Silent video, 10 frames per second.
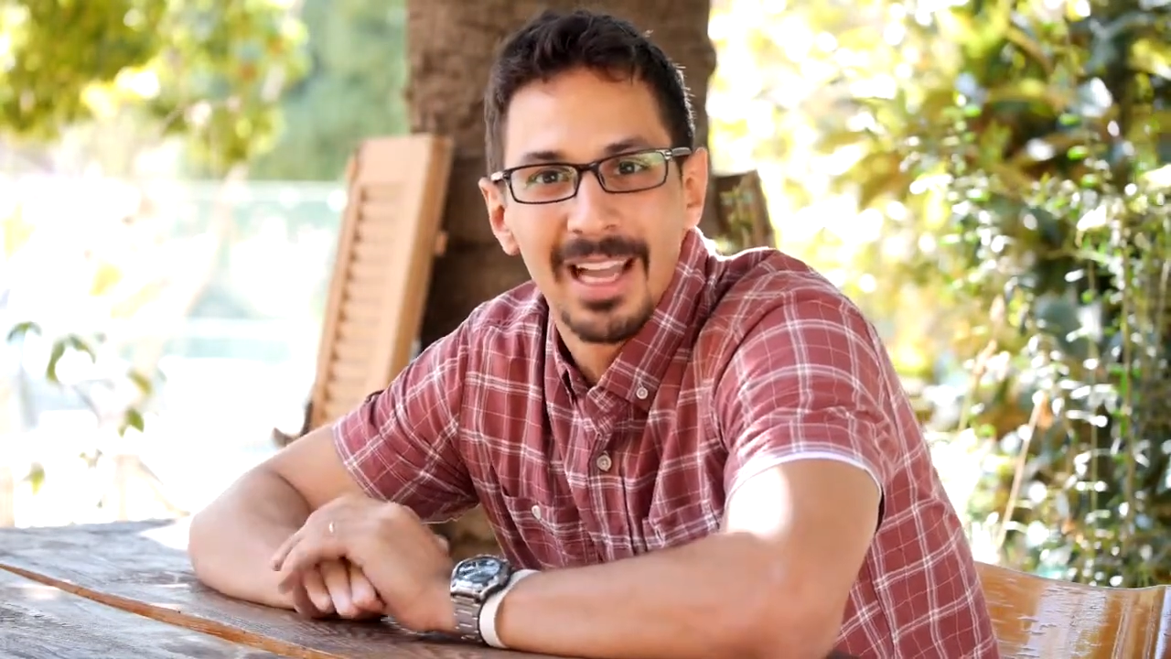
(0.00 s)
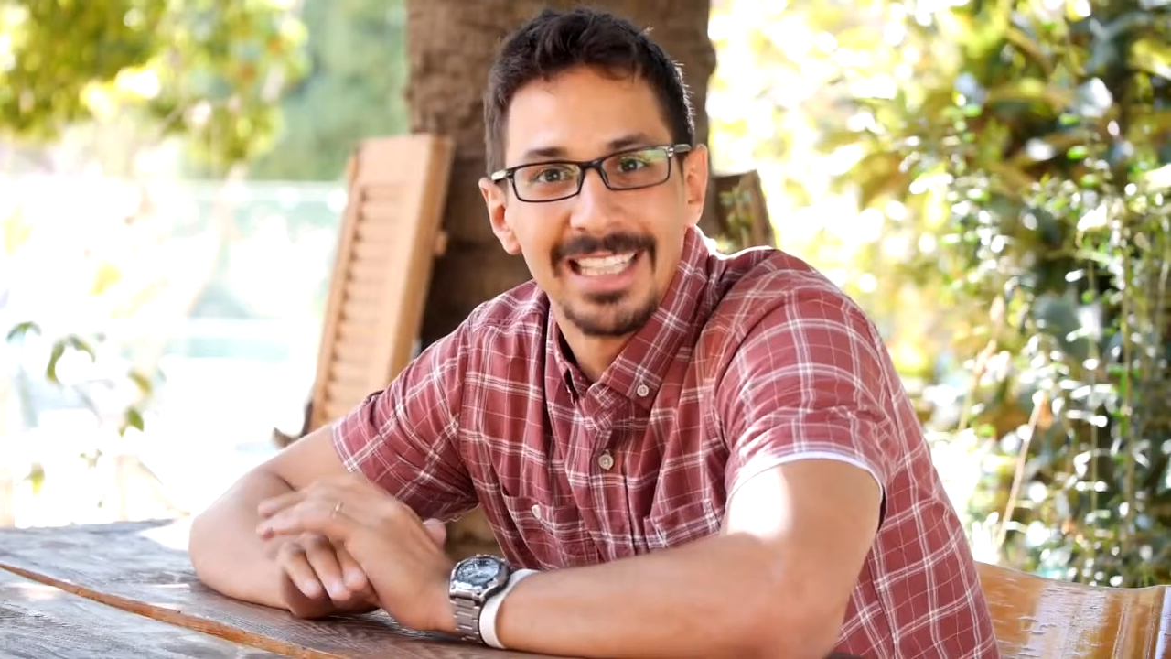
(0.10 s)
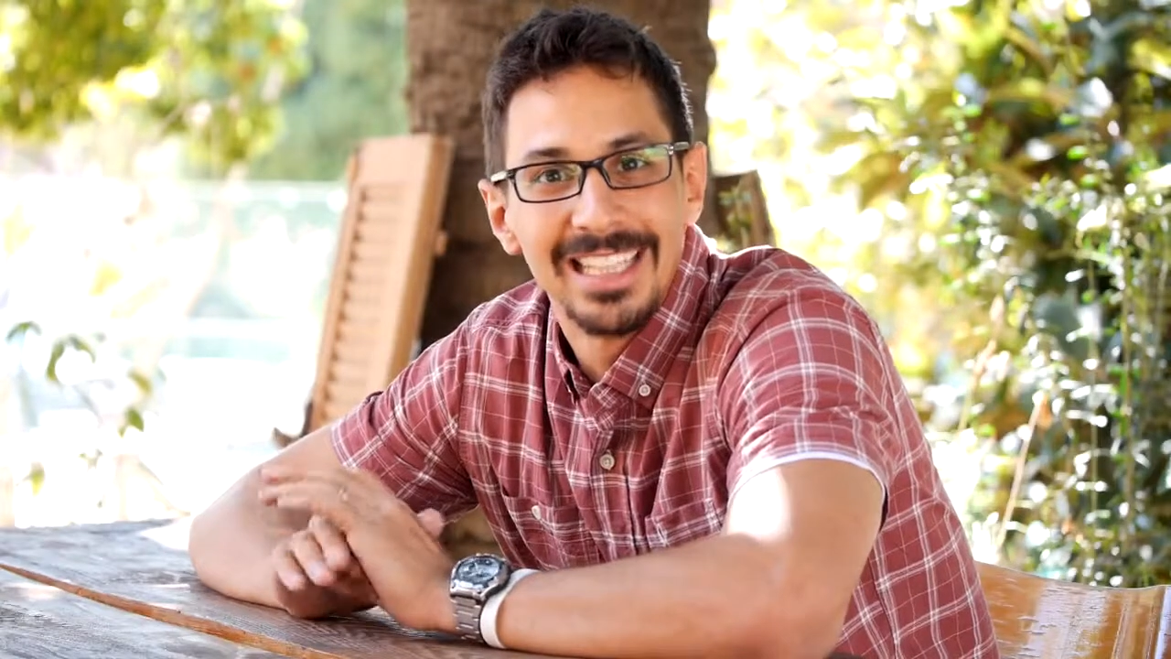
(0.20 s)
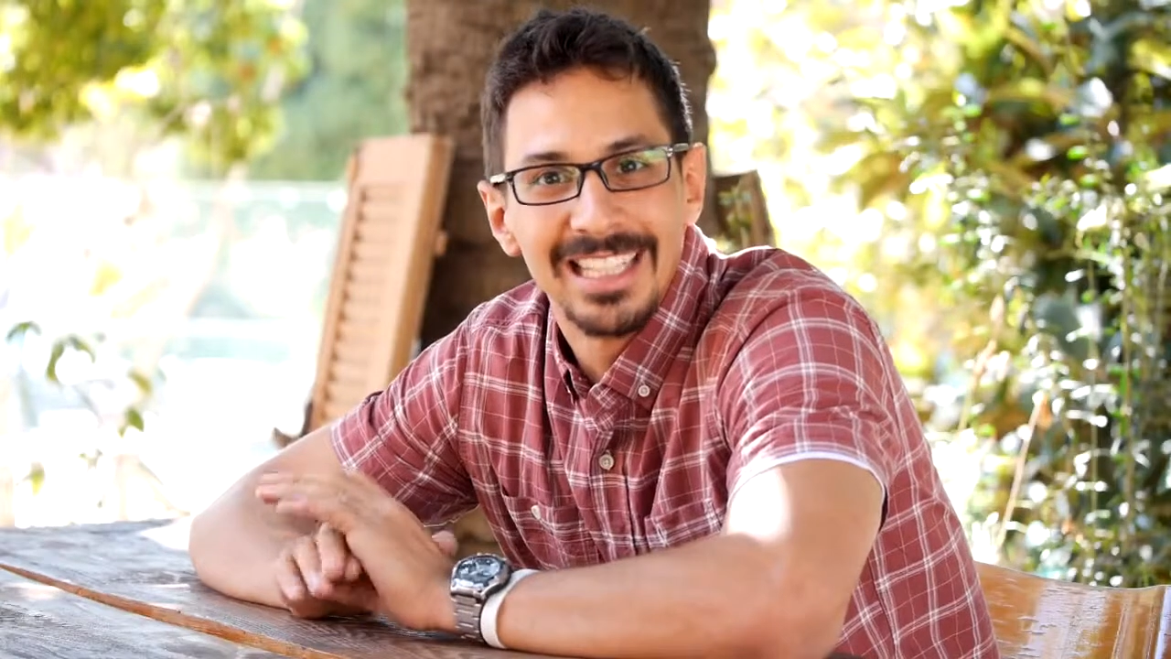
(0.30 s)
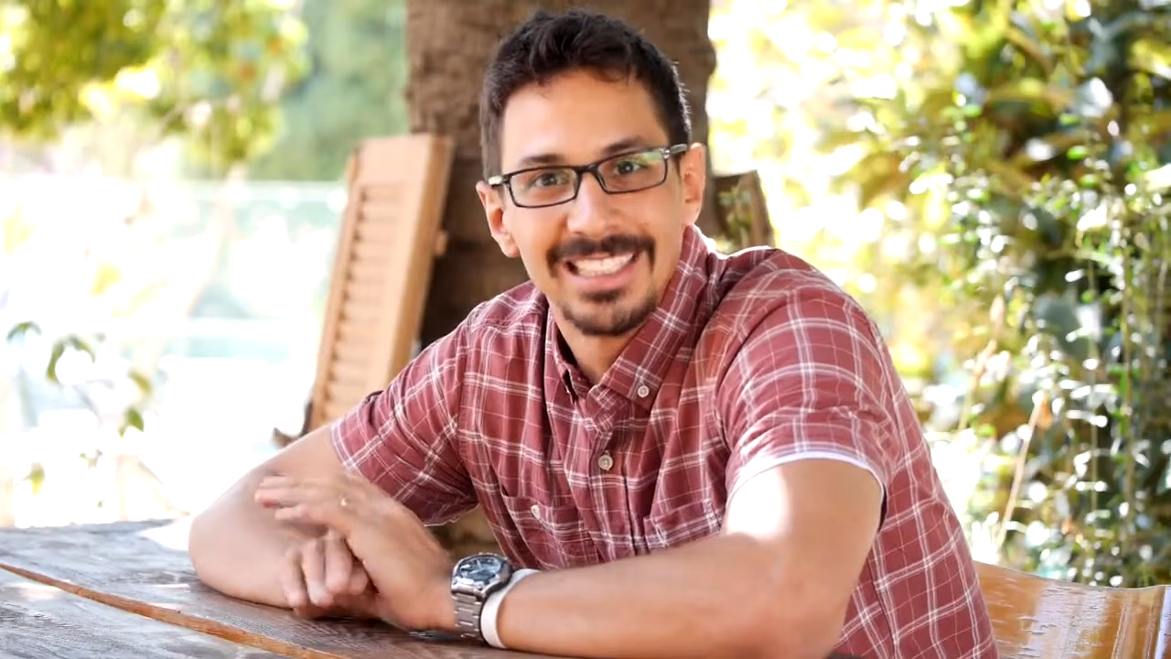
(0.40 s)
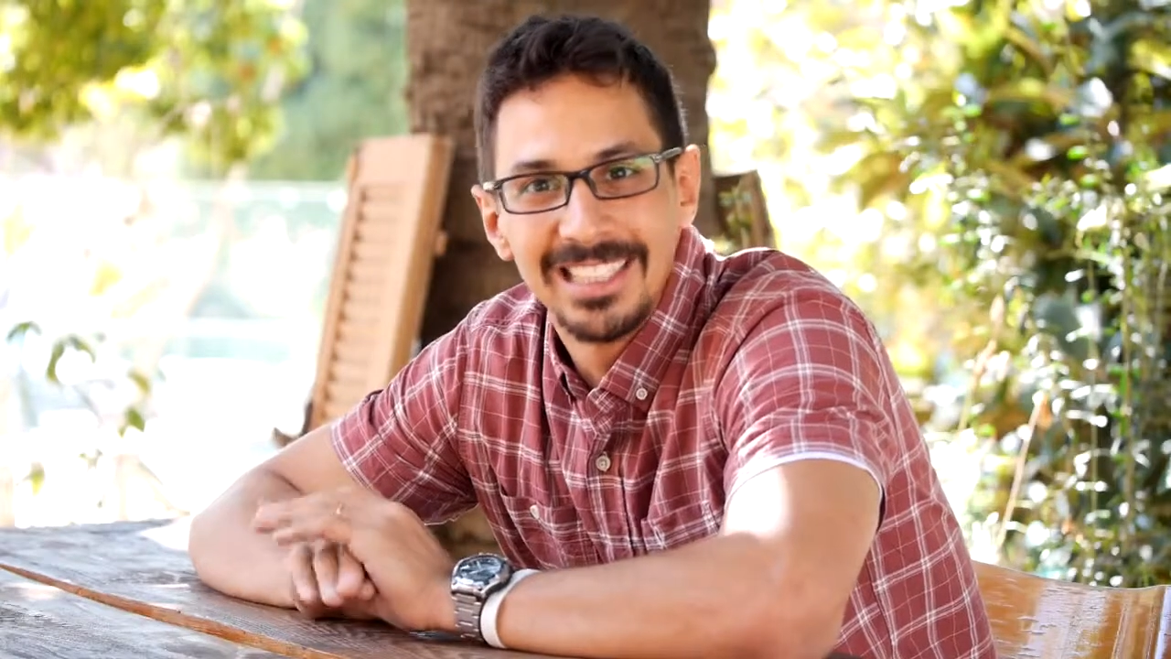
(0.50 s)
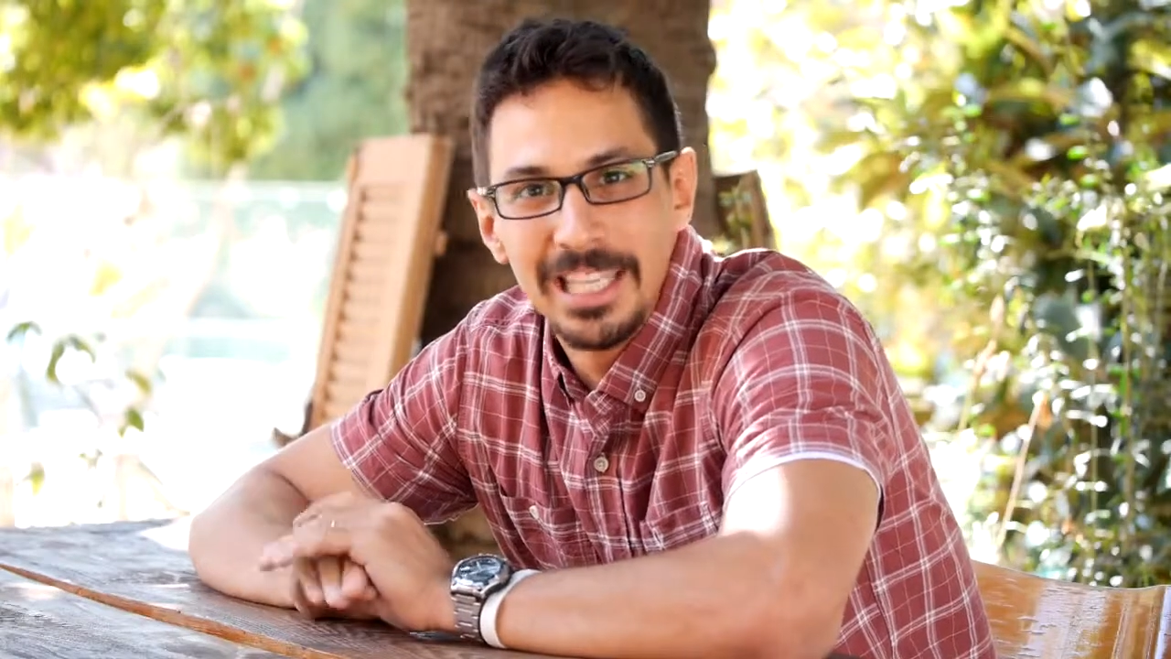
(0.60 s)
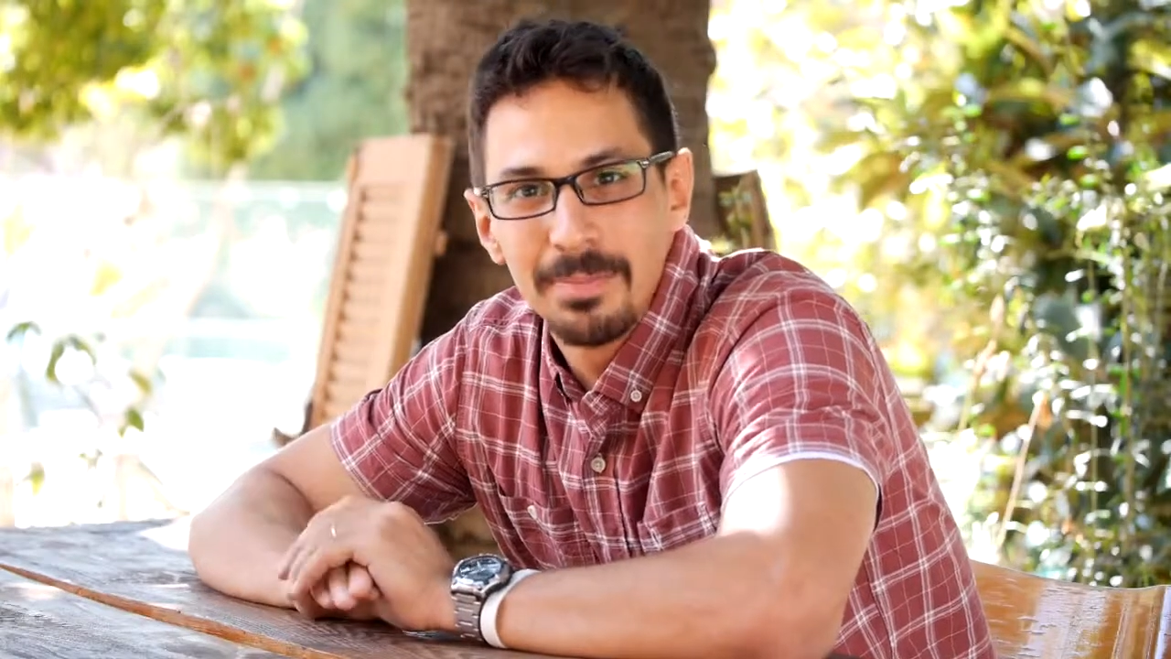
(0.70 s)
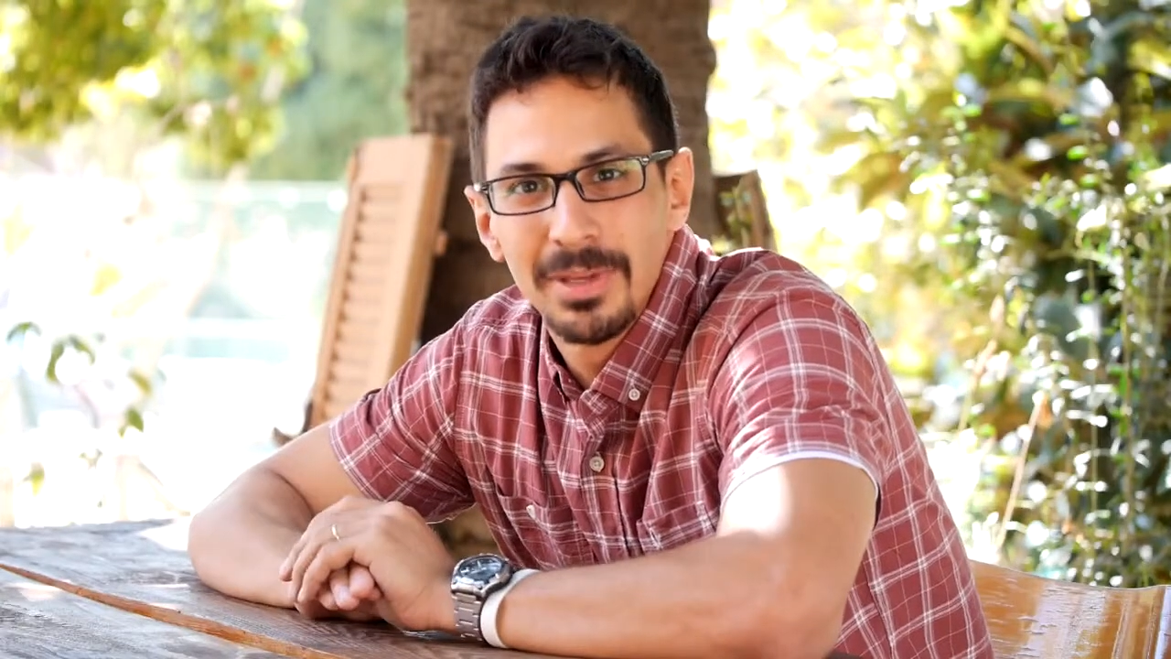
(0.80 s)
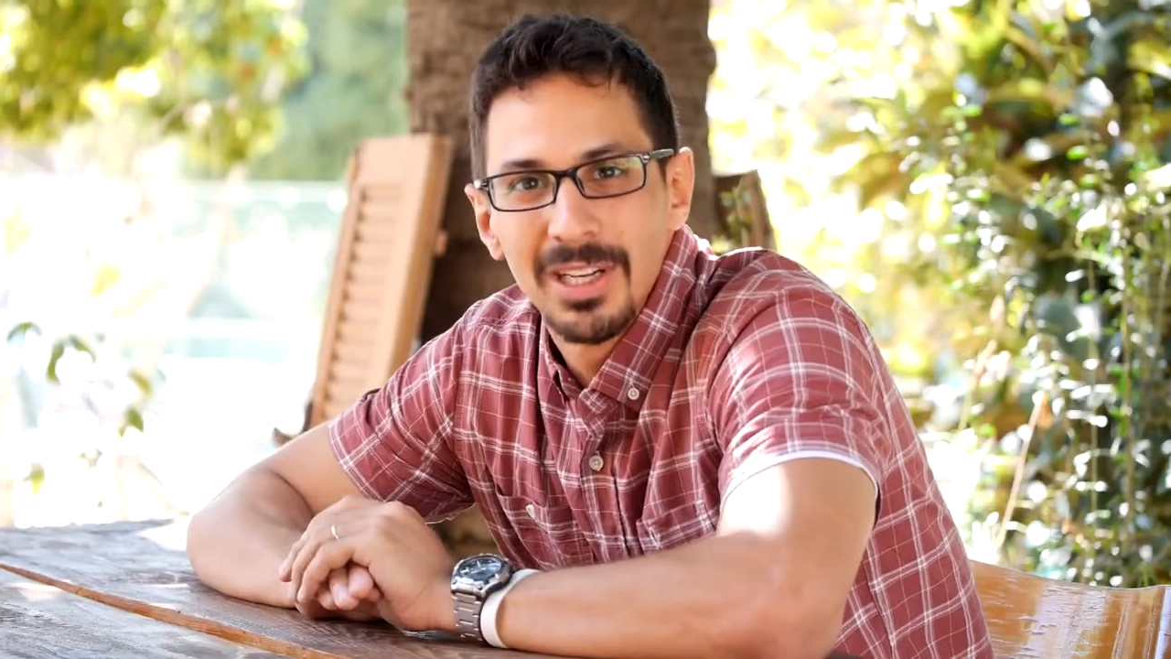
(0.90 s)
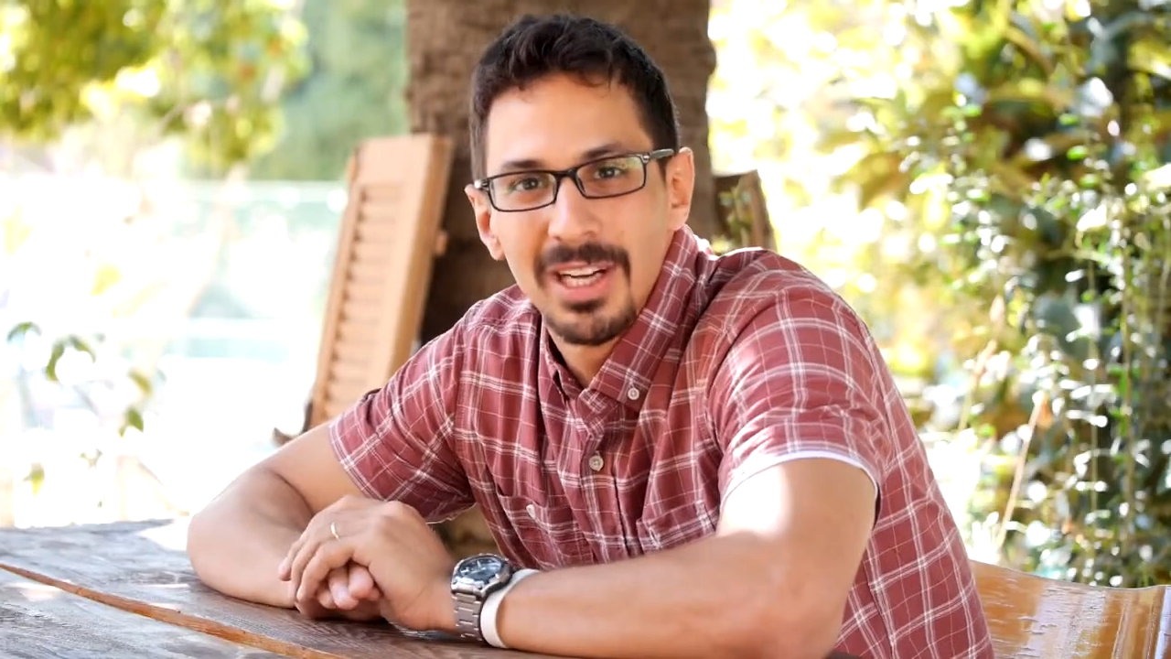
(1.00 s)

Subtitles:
and yet deep